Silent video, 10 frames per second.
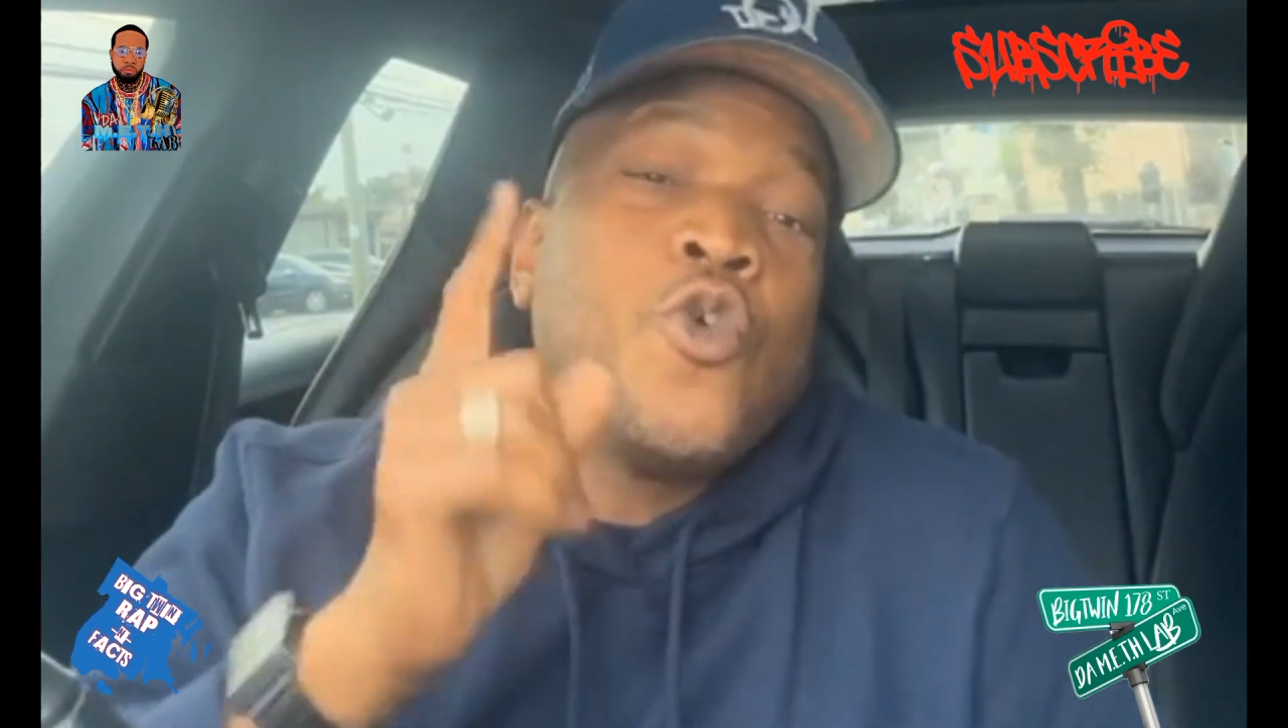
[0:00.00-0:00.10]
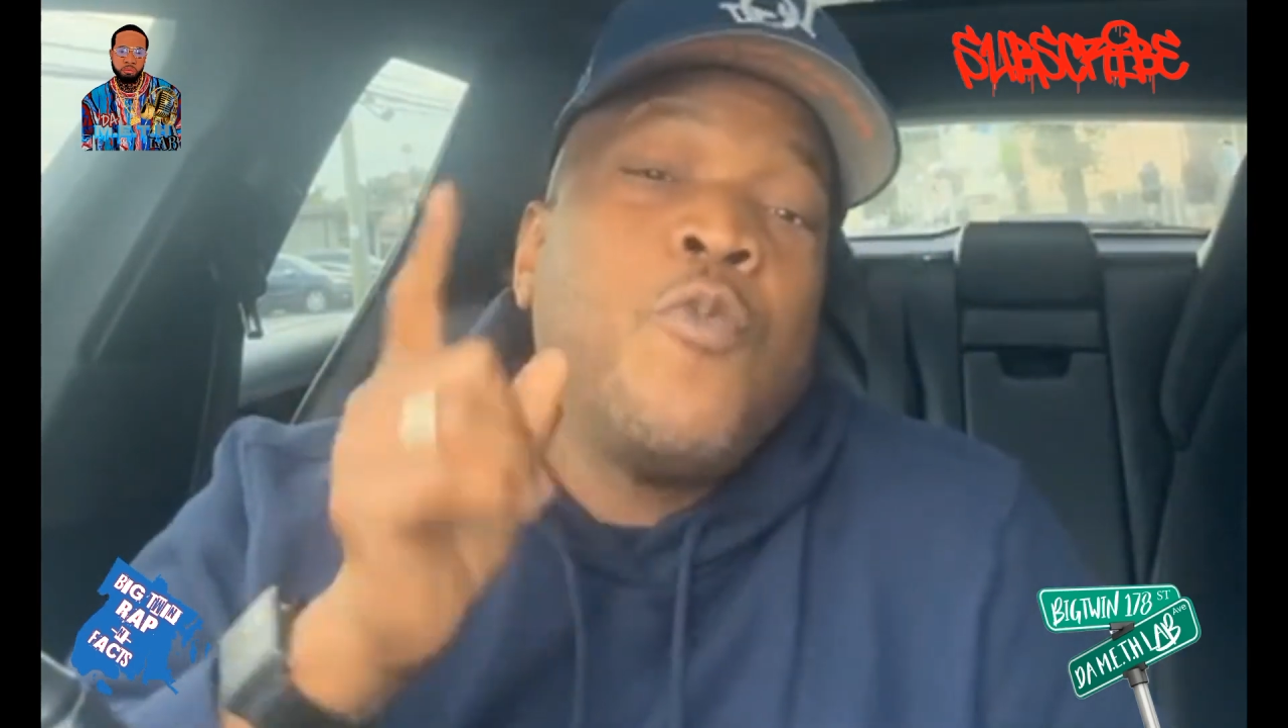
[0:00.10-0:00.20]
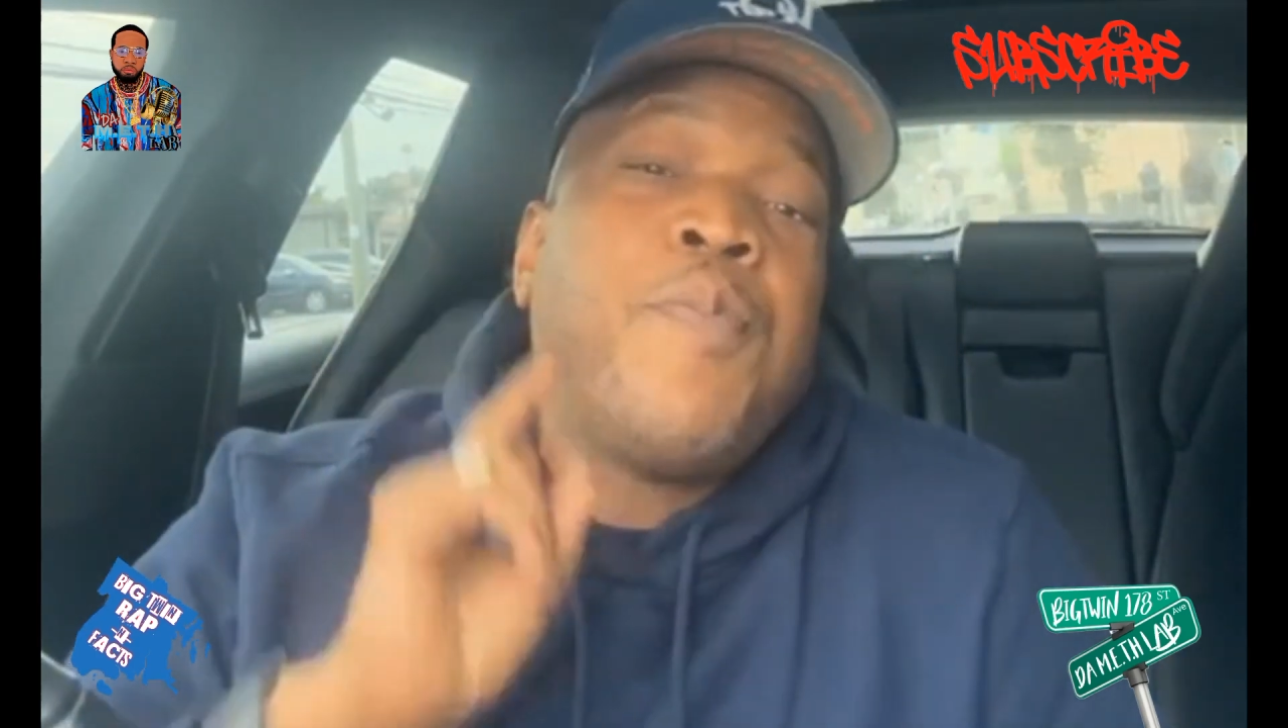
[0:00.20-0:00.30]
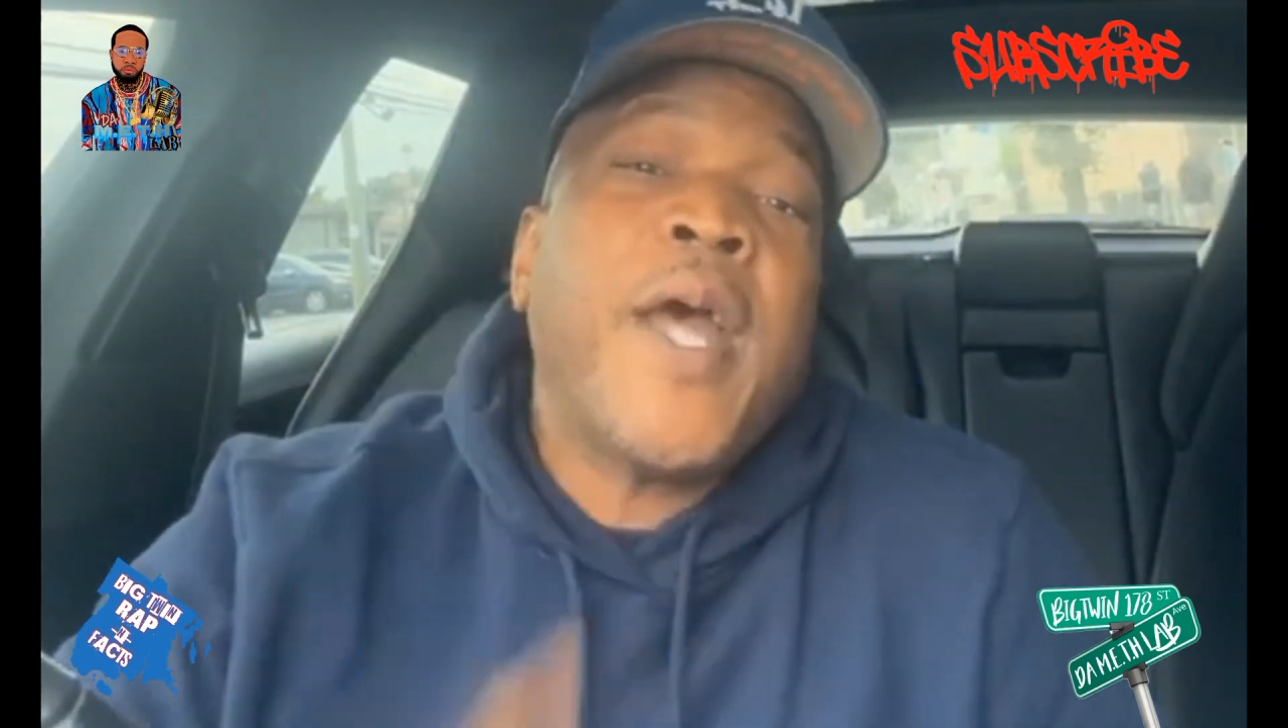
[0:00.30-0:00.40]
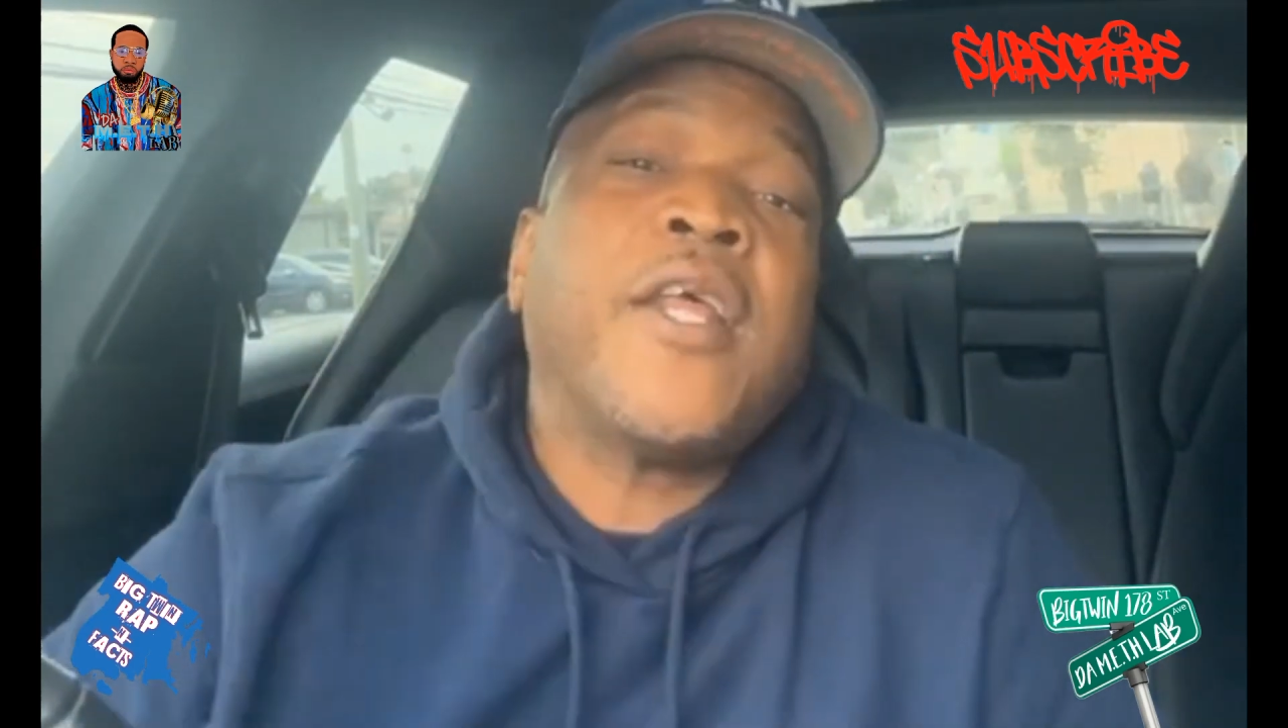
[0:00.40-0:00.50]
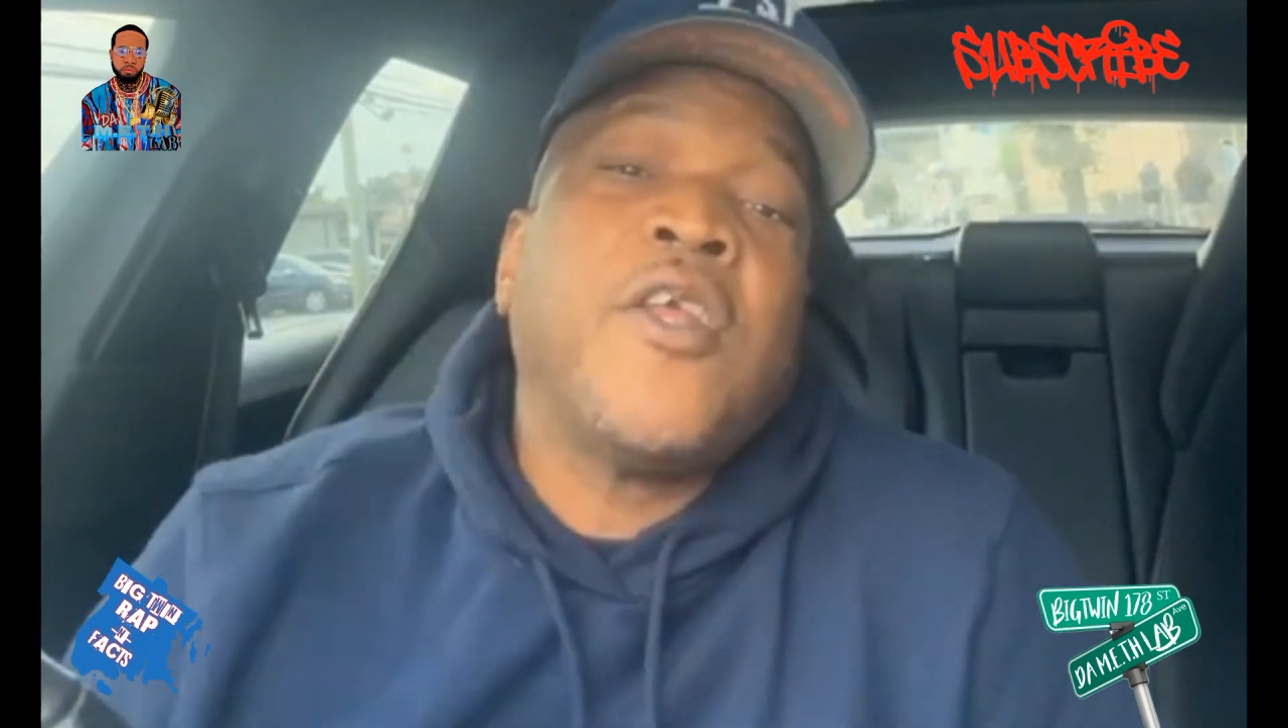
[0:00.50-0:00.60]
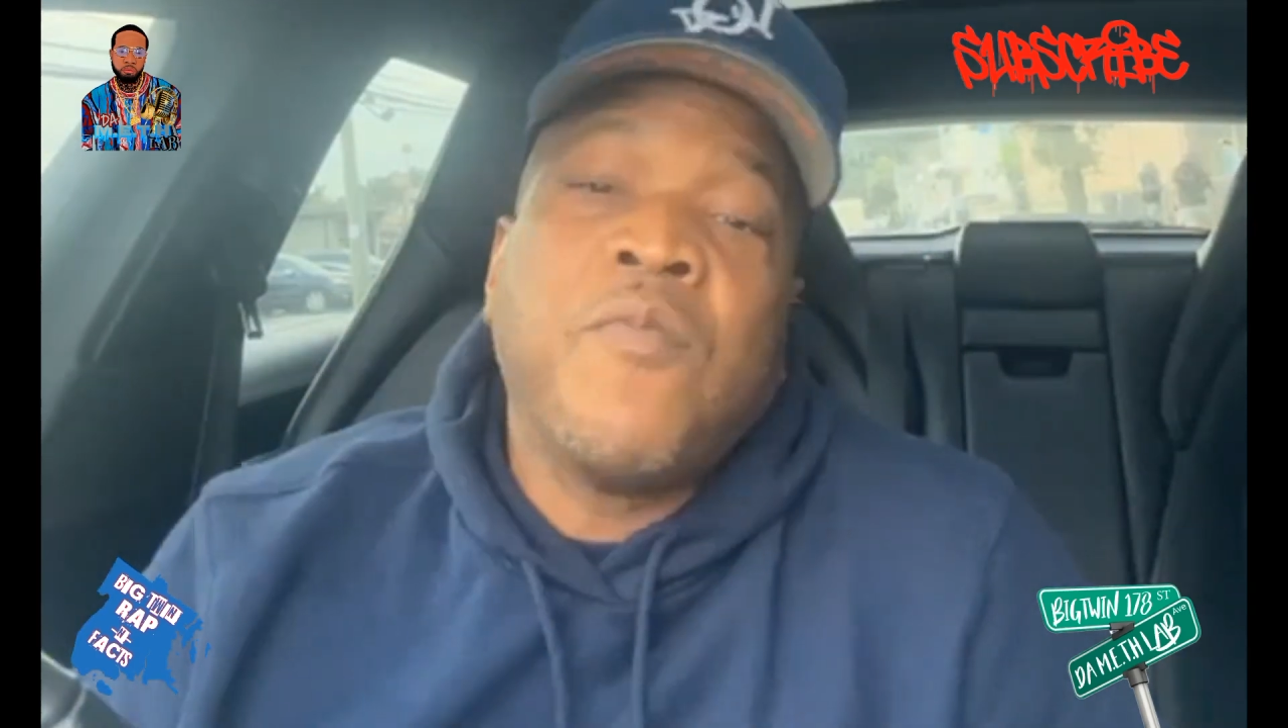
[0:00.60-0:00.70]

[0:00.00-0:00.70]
do better